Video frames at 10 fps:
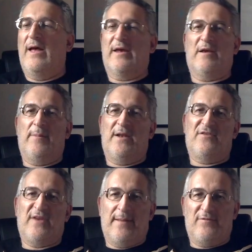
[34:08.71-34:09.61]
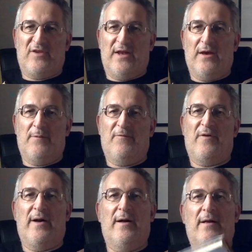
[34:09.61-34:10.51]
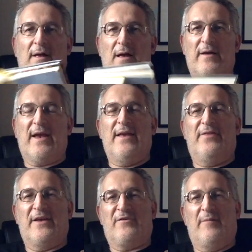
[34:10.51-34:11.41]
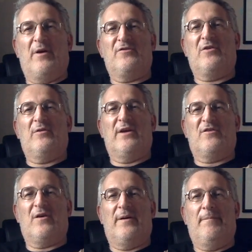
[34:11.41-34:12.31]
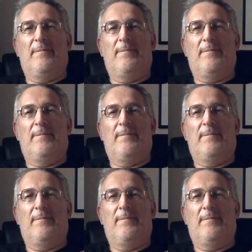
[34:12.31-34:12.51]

and Kamila Shamsie, Home Fire. Okay, thanks very much. Till next time.